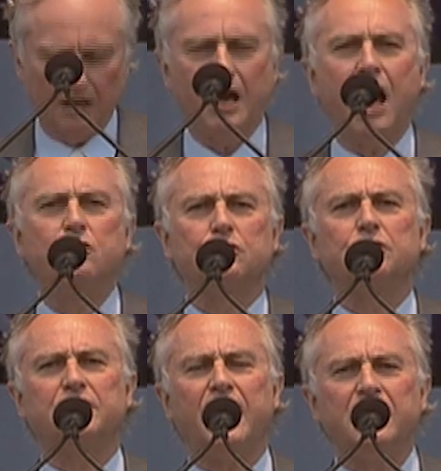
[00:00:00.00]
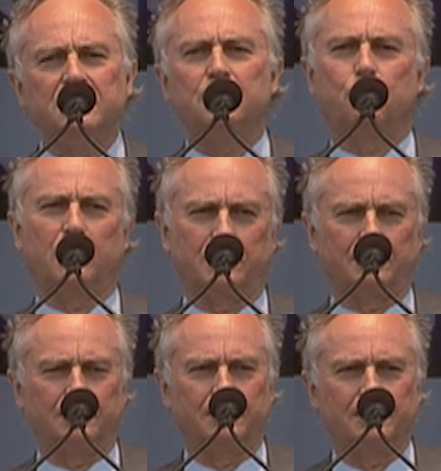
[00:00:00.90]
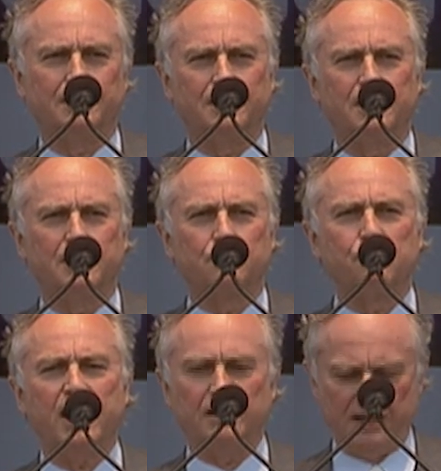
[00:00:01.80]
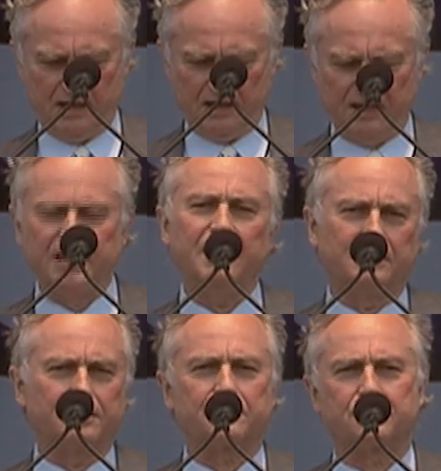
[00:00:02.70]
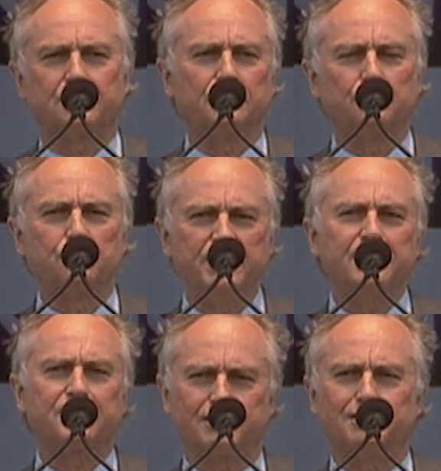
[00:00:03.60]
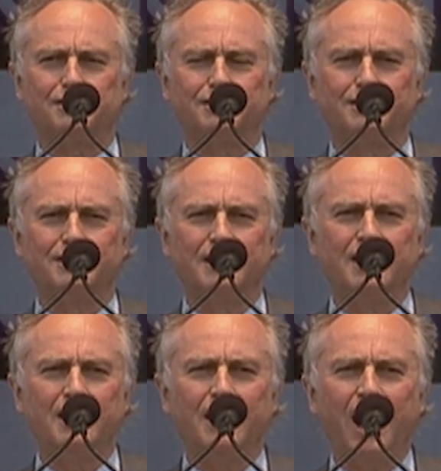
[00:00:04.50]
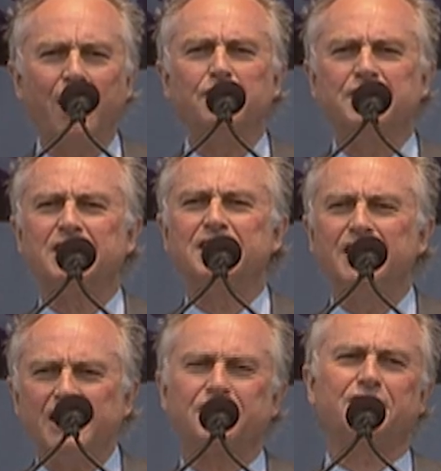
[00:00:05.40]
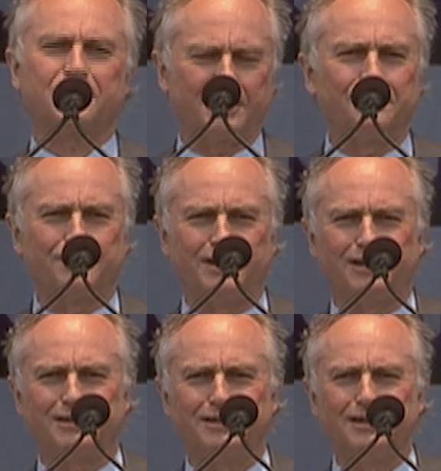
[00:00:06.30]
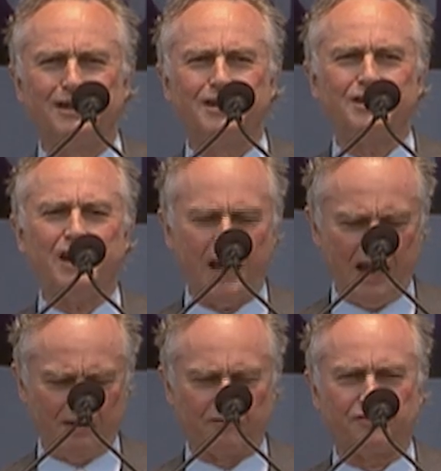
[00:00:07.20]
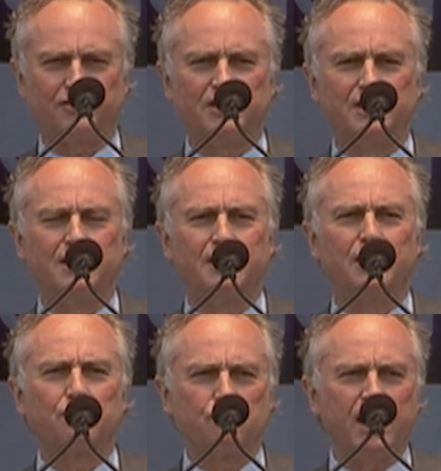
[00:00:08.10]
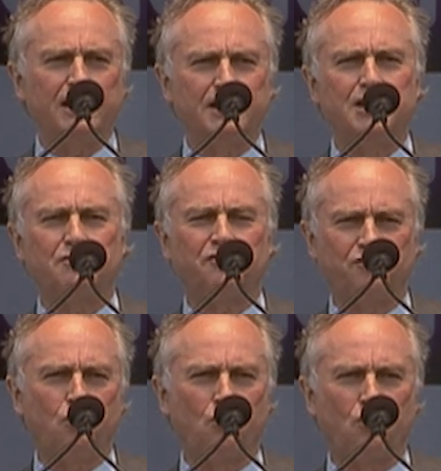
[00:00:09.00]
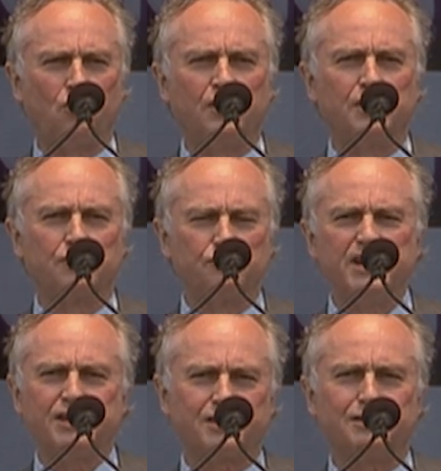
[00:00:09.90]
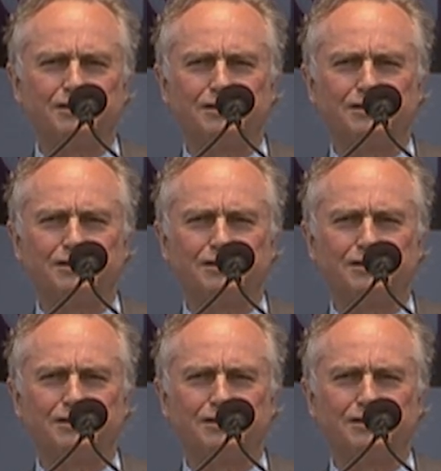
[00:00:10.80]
How could anyone rally against reason? How is it necessary to have a rally for reason?